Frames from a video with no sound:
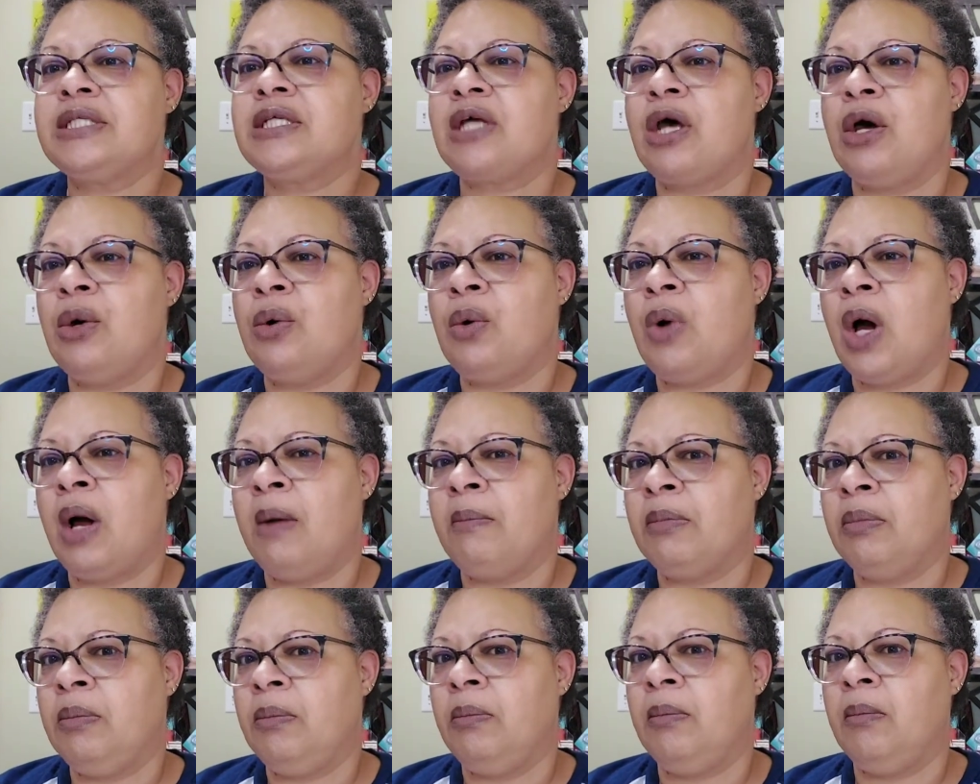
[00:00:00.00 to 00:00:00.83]
So
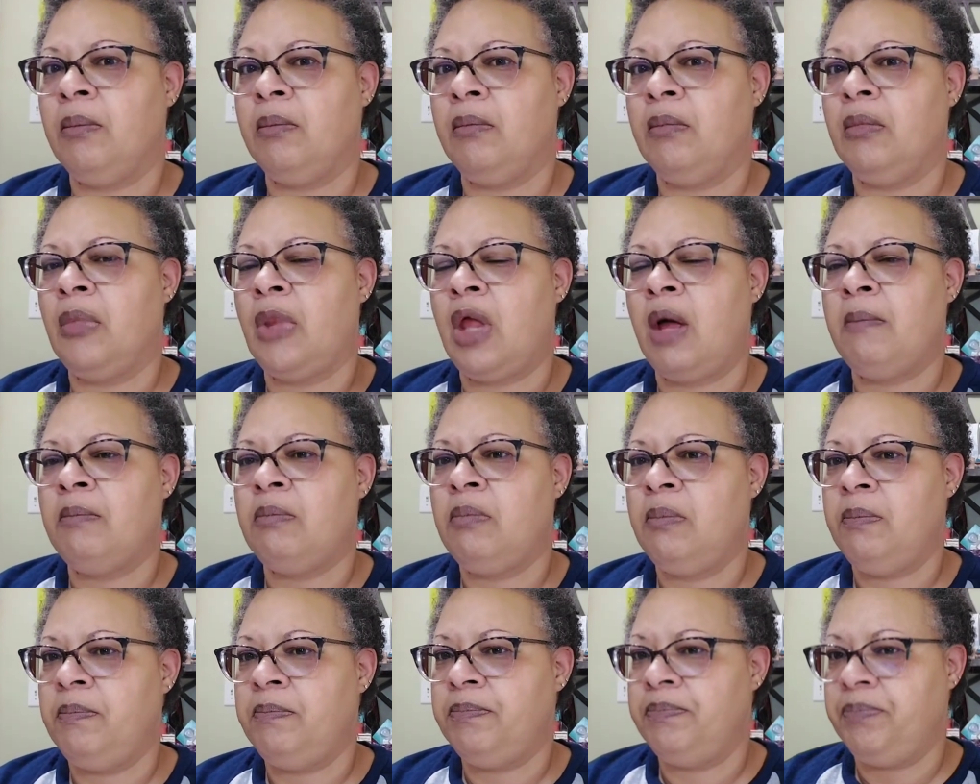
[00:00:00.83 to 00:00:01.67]
I'm
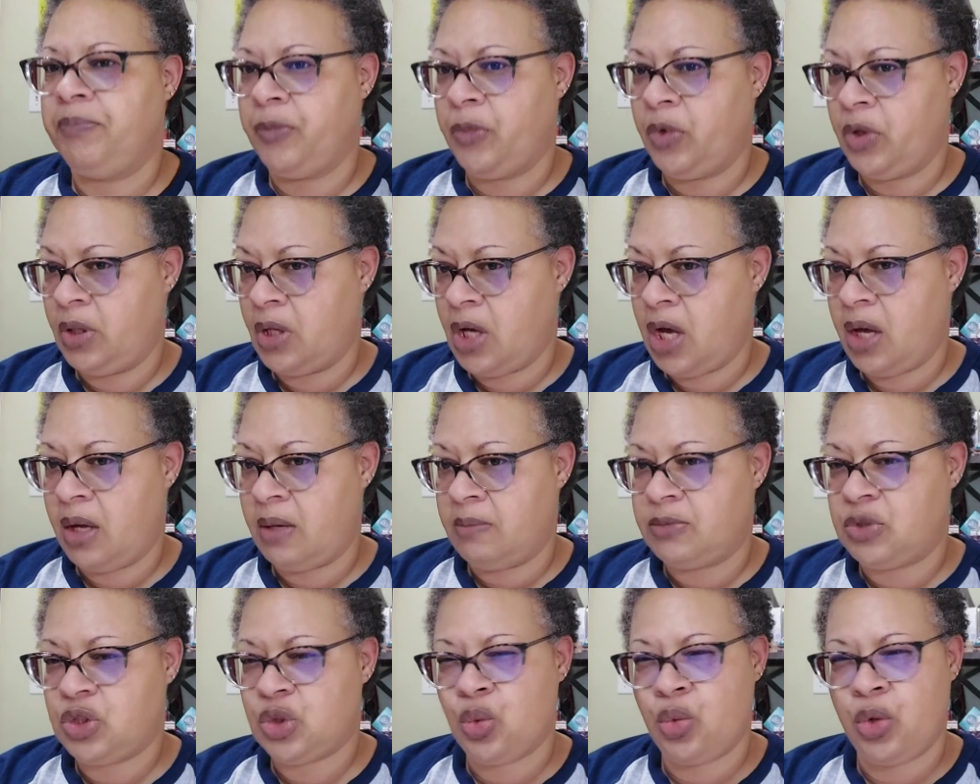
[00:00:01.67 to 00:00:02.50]
I'm
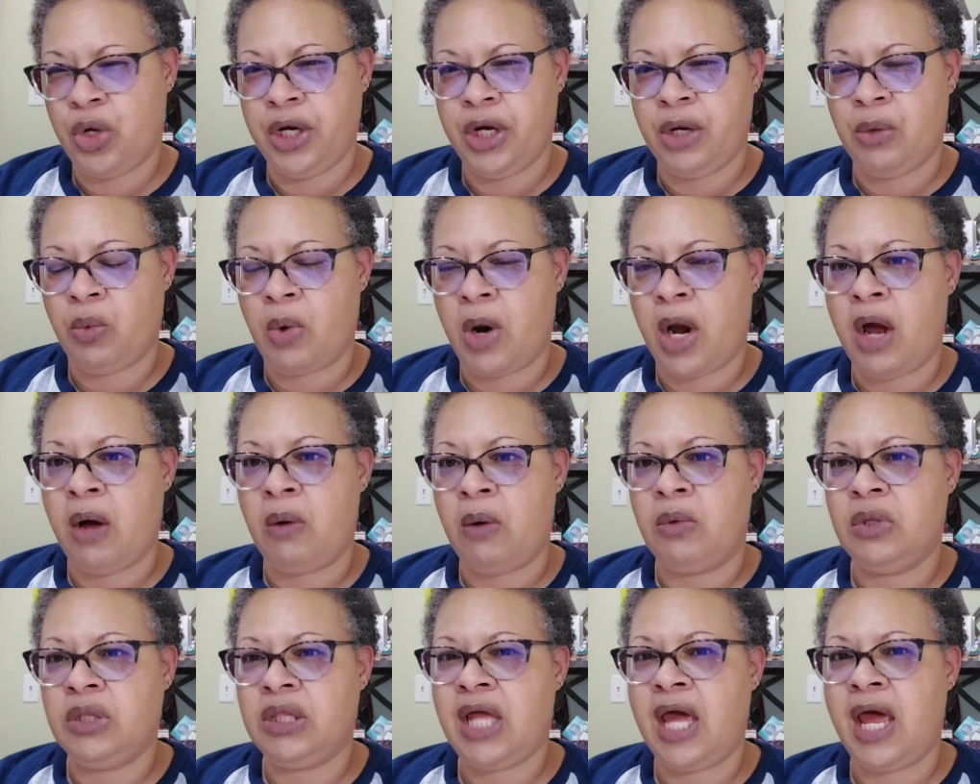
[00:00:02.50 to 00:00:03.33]
um, toying
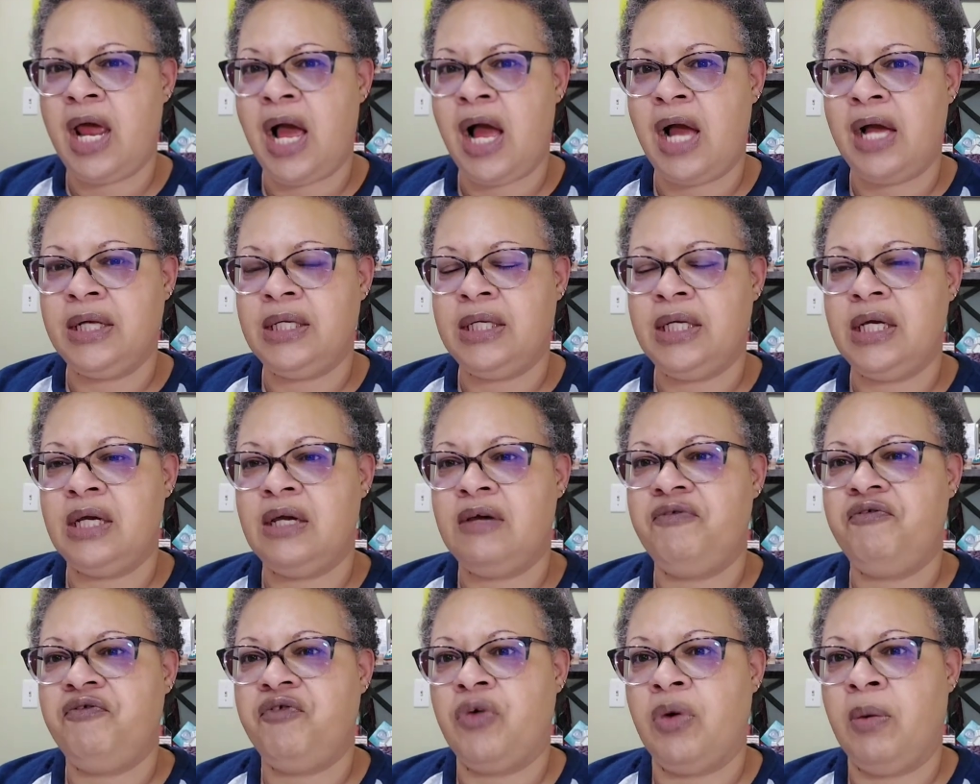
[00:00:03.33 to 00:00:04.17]
around with that
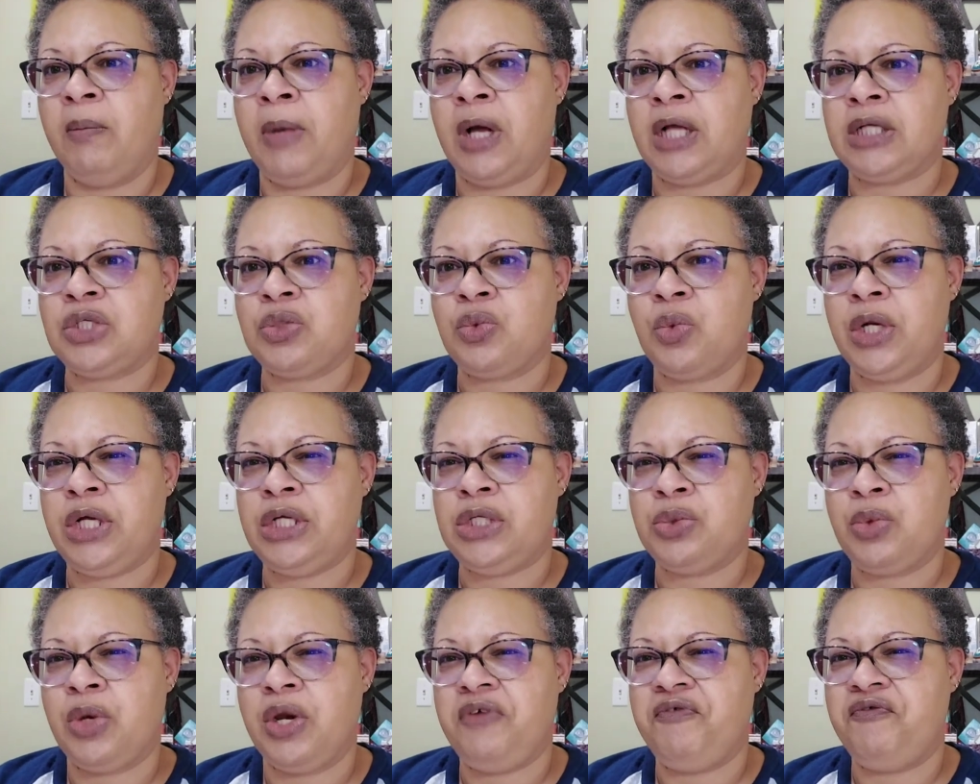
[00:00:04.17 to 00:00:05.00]
idea for my
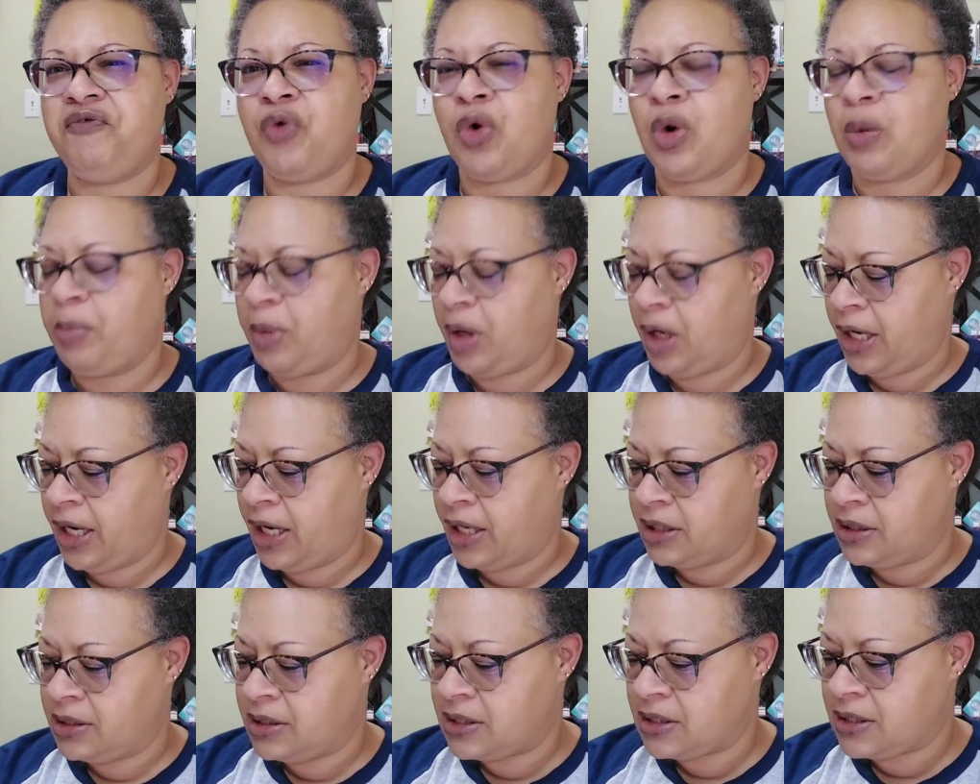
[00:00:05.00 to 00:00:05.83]
2024
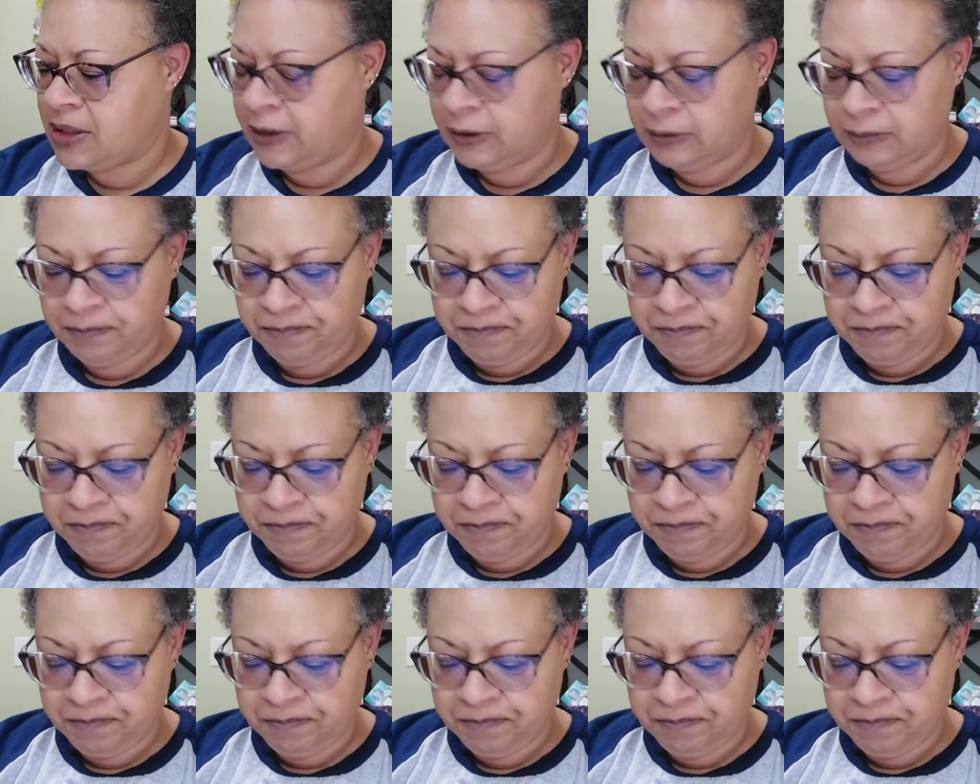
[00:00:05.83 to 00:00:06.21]
plans.